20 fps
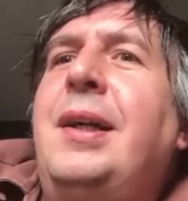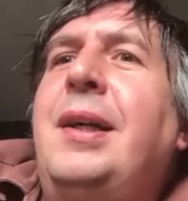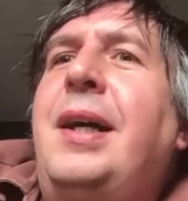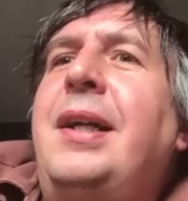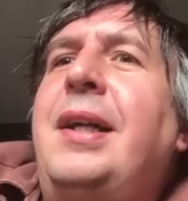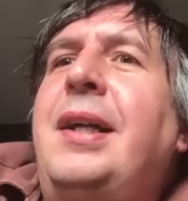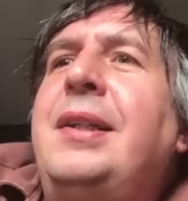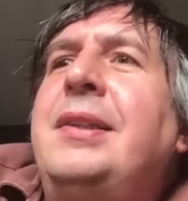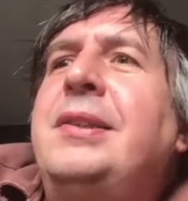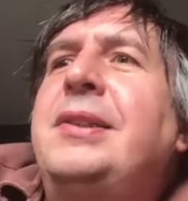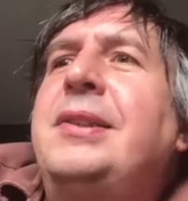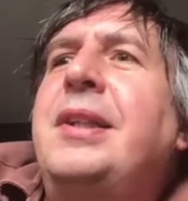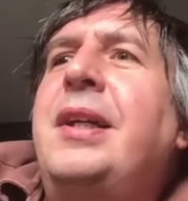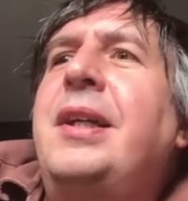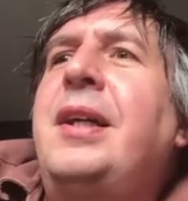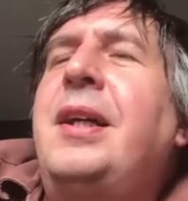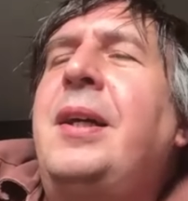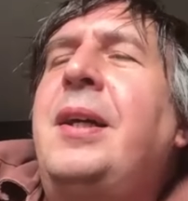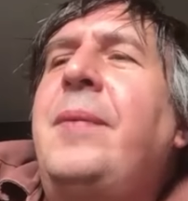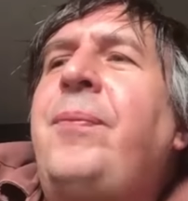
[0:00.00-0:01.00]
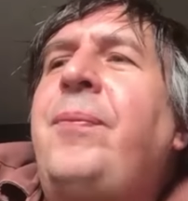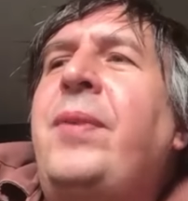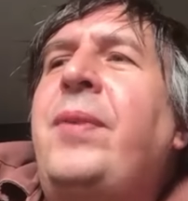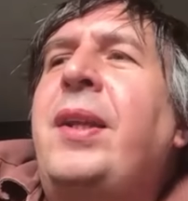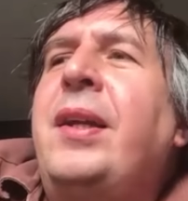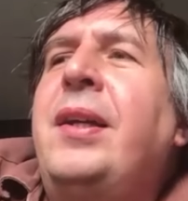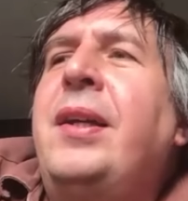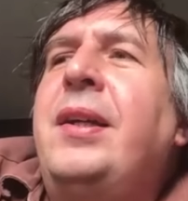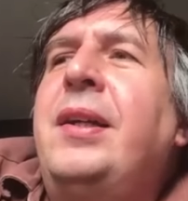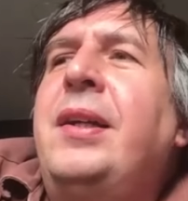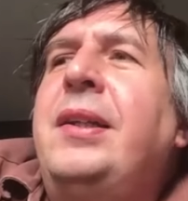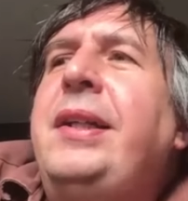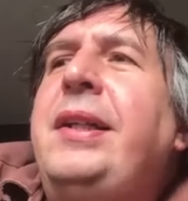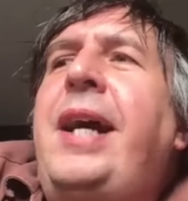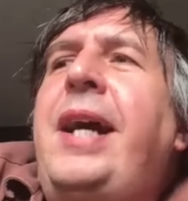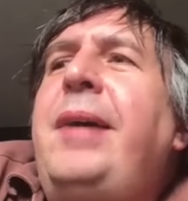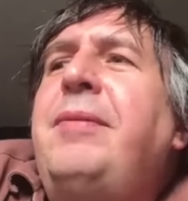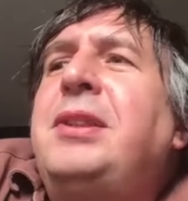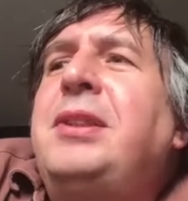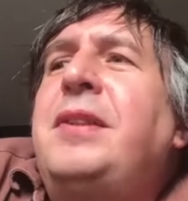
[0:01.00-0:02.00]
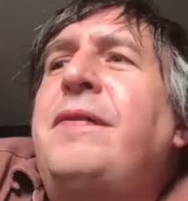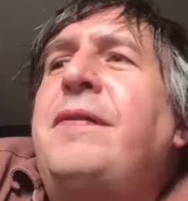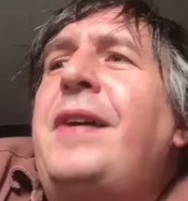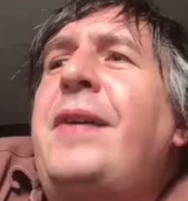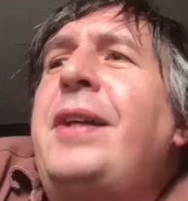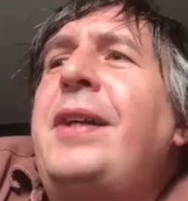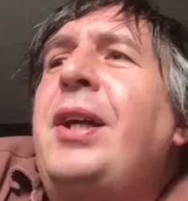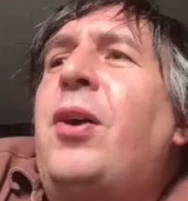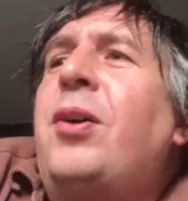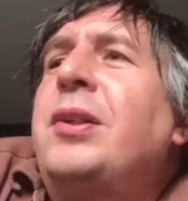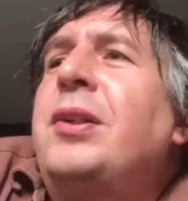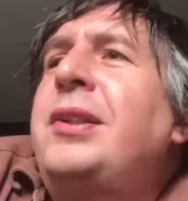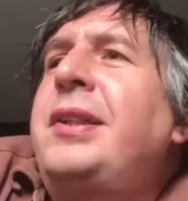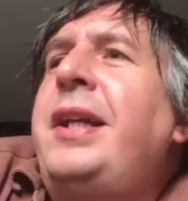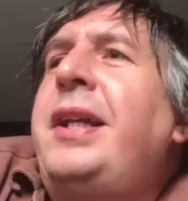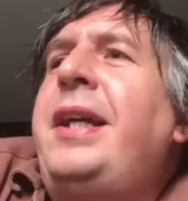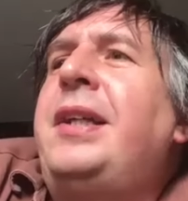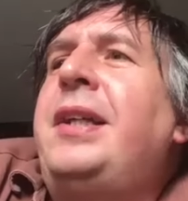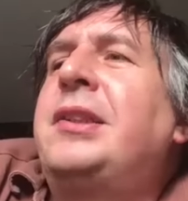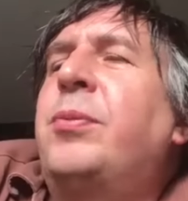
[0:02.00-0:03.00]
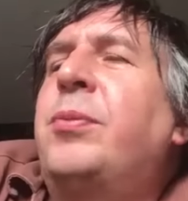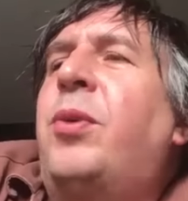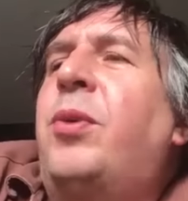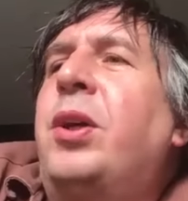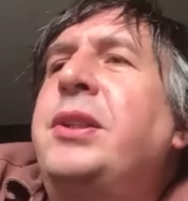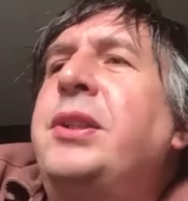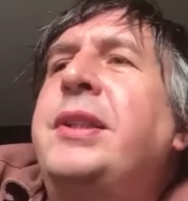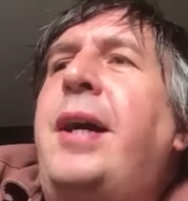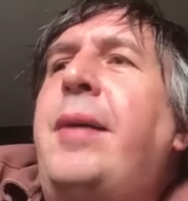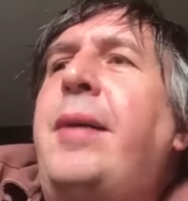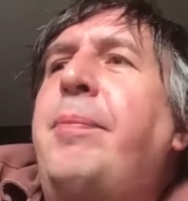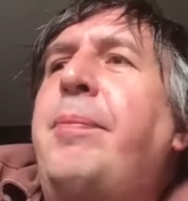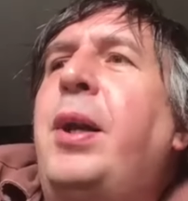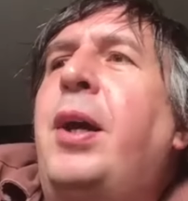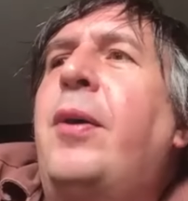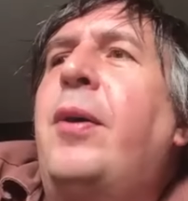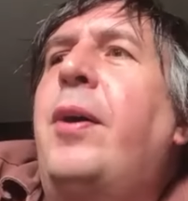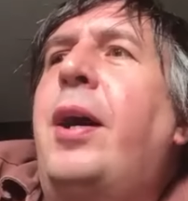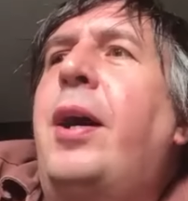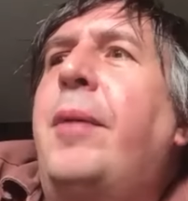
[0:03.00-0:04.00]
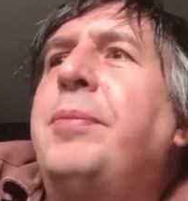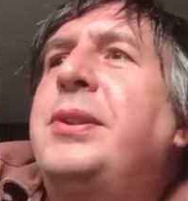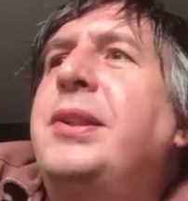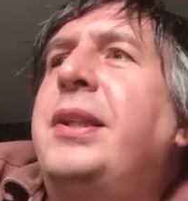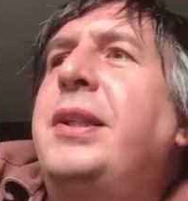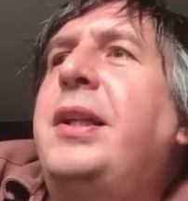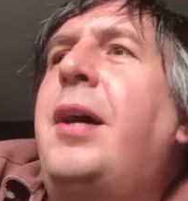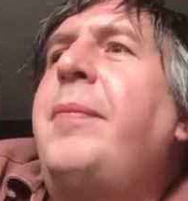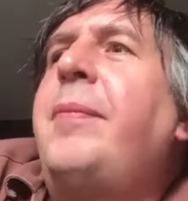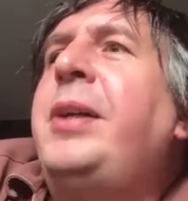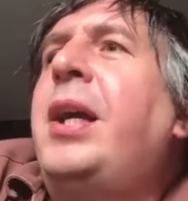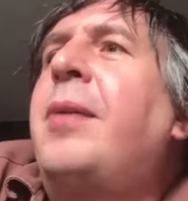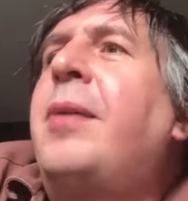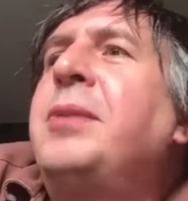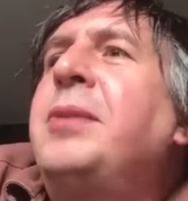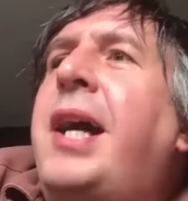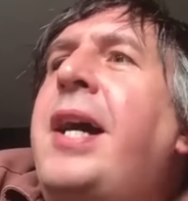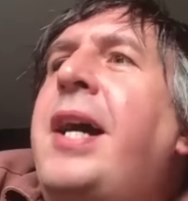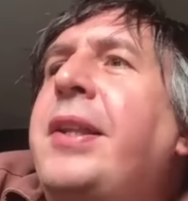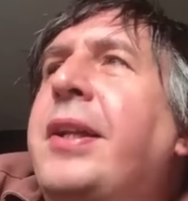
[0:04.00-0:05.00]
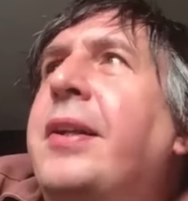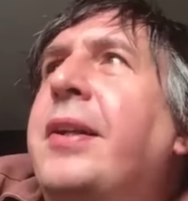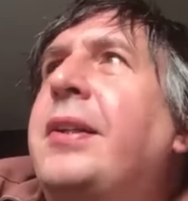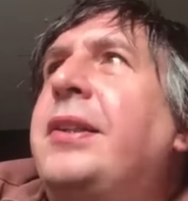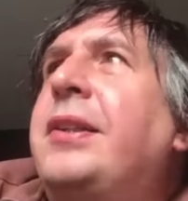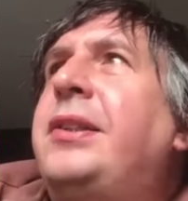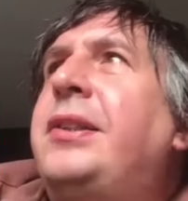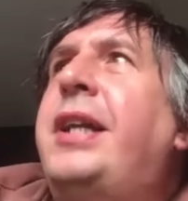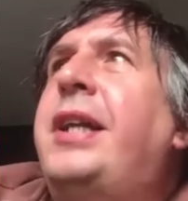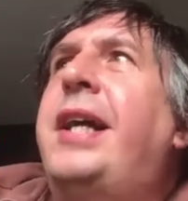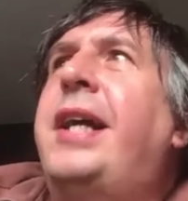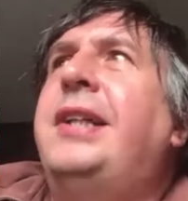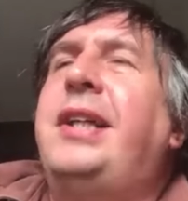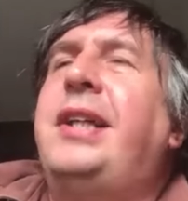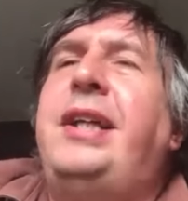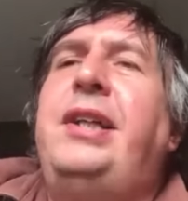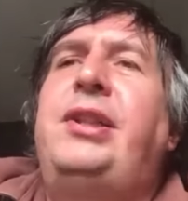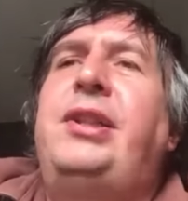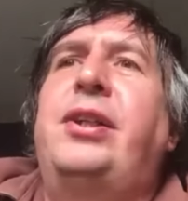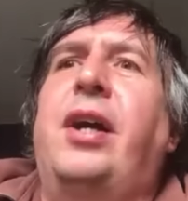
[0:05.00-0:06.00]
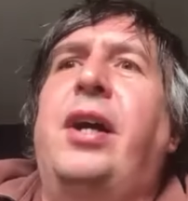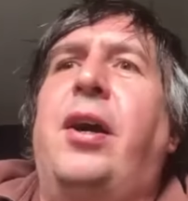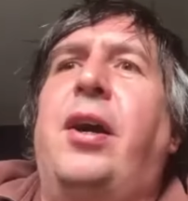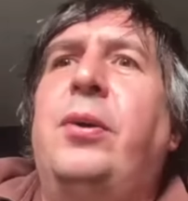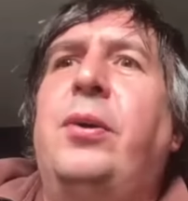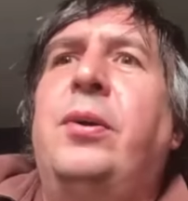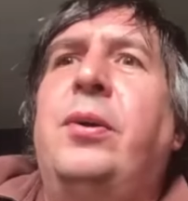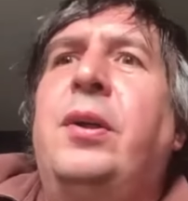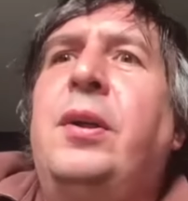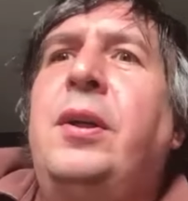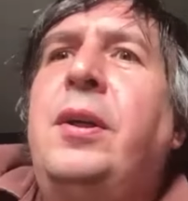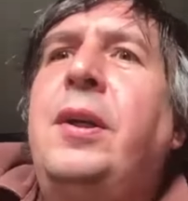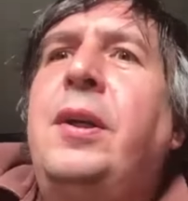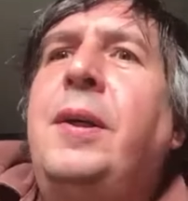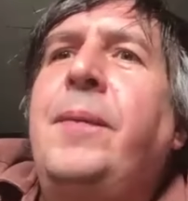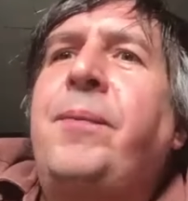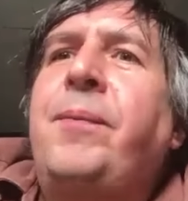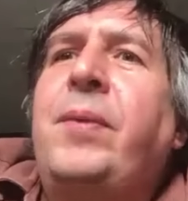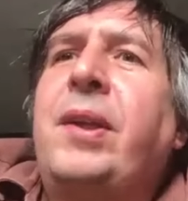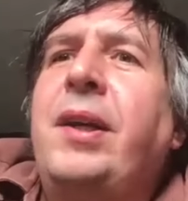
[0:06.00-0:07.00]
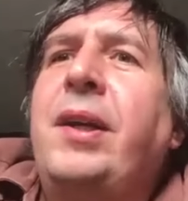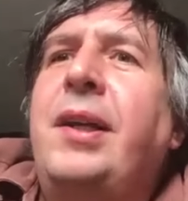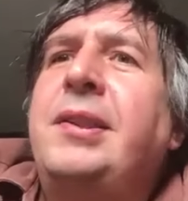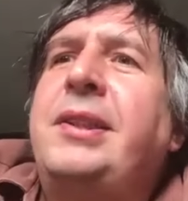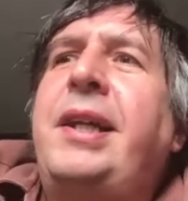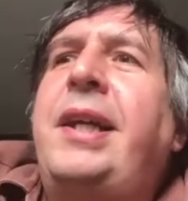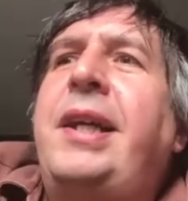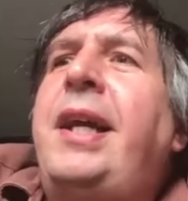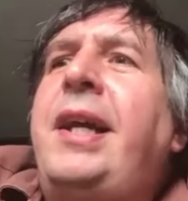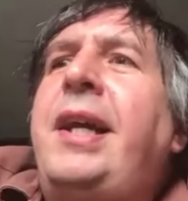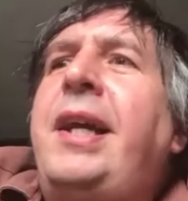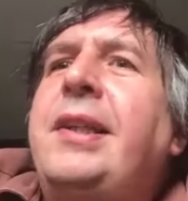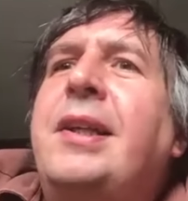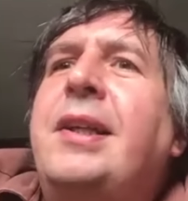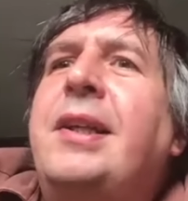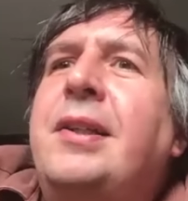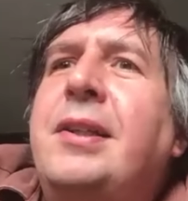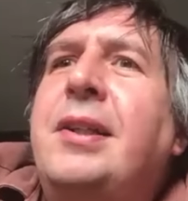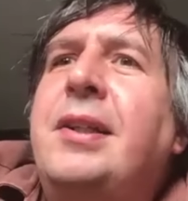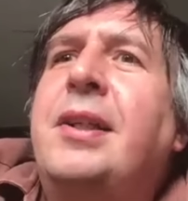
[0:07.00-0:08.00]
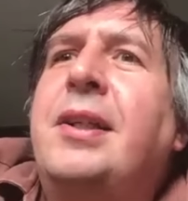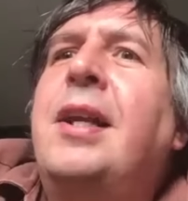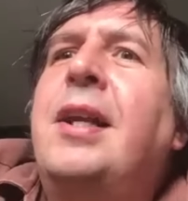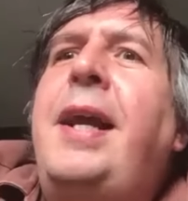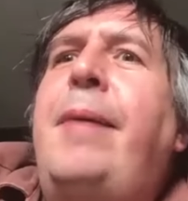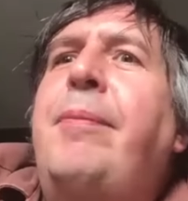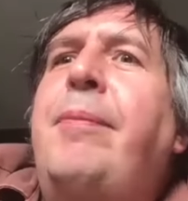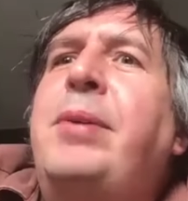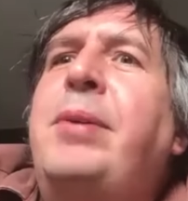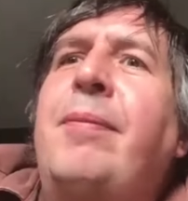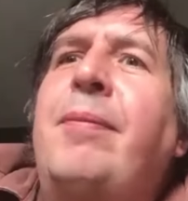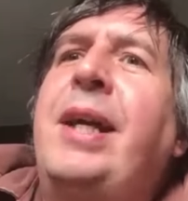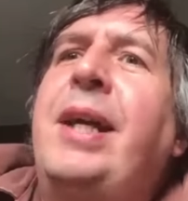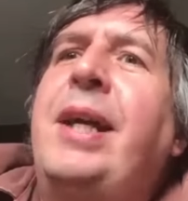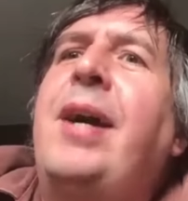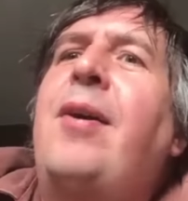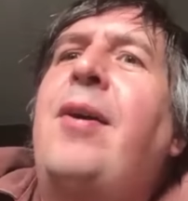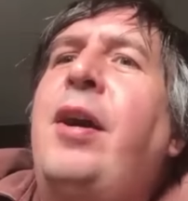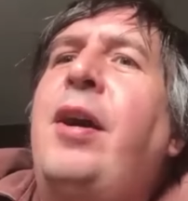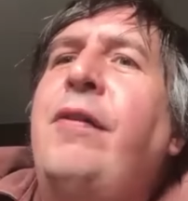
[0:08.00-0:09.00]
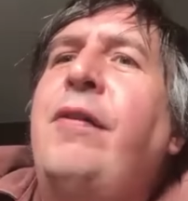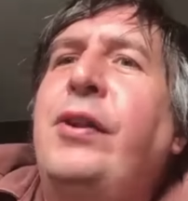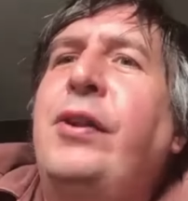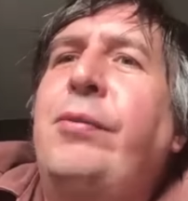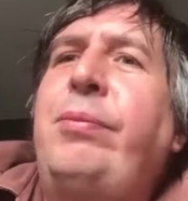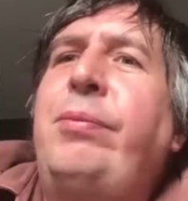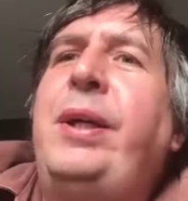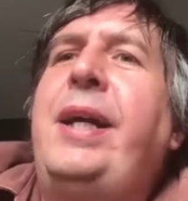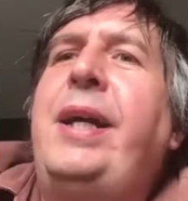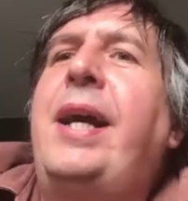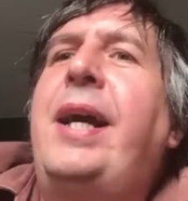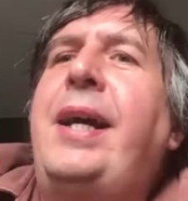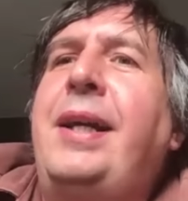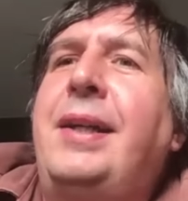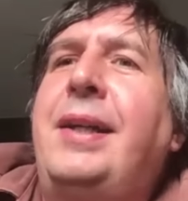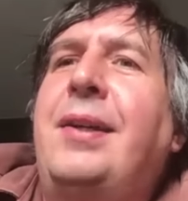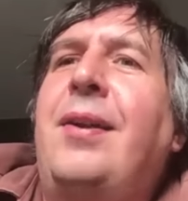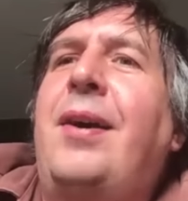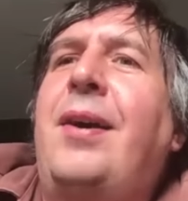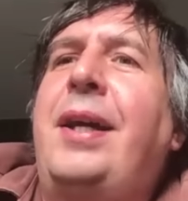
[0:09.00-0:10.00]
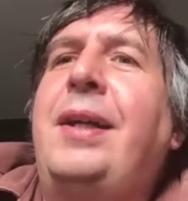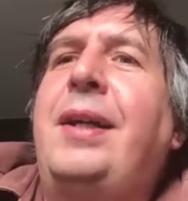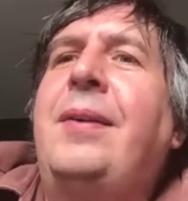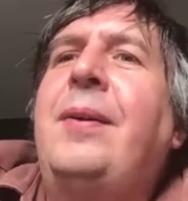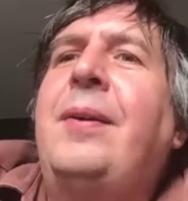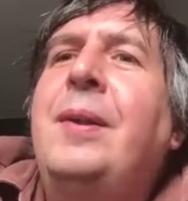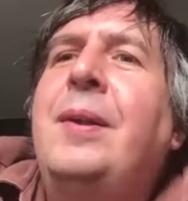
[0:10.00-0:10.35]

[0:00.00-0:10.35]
And it was a very odd thing to watch that blow up I was at the Jay-Z show, and to hear the clip coming out over the PA and like